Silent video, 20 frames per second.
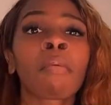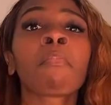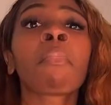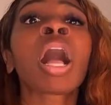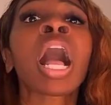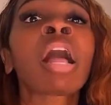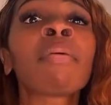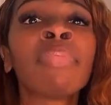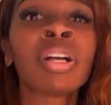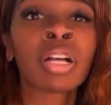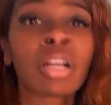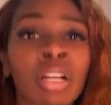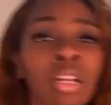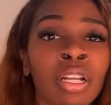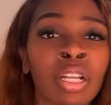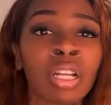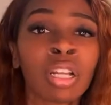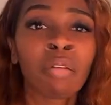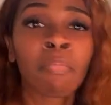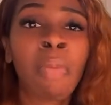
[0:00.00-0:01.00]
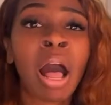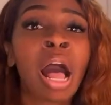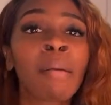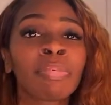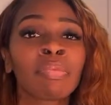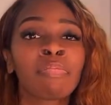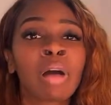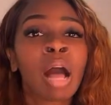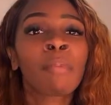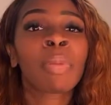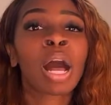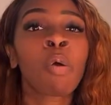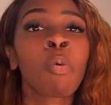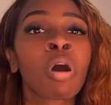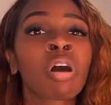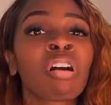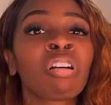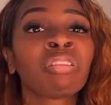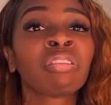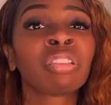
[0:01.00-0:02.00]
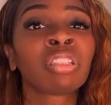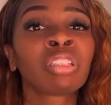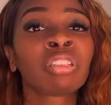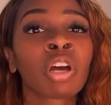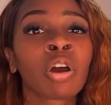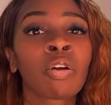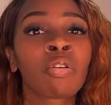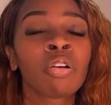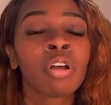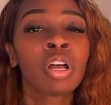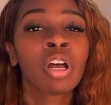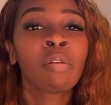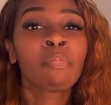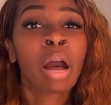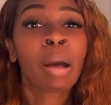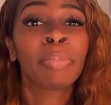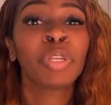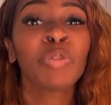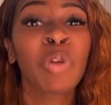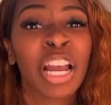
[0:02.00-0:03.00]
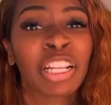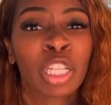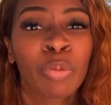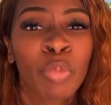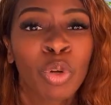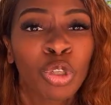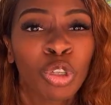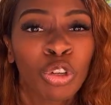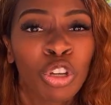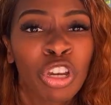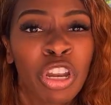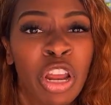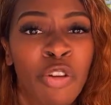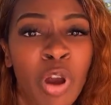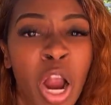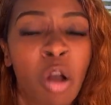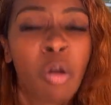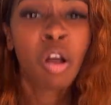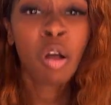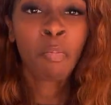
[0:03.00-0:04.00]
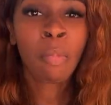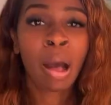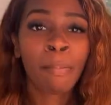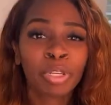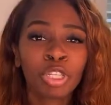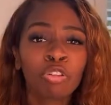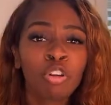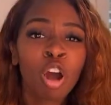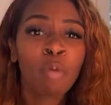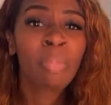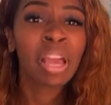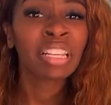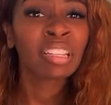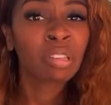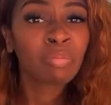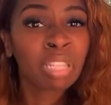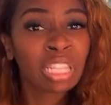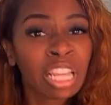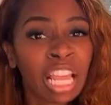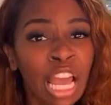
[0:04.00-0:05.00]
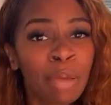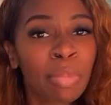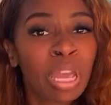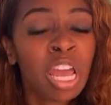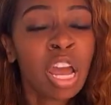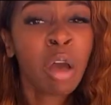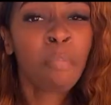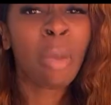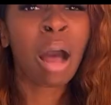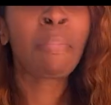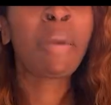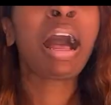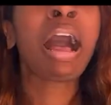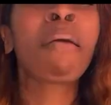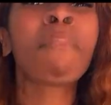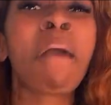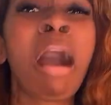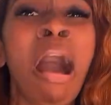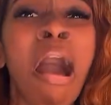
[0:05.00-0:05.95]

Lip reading: Baba! Mama, I won't go to the store. Mama, you got the mucho de Nero. Mama, you gonna make some salmon? Mama, I'm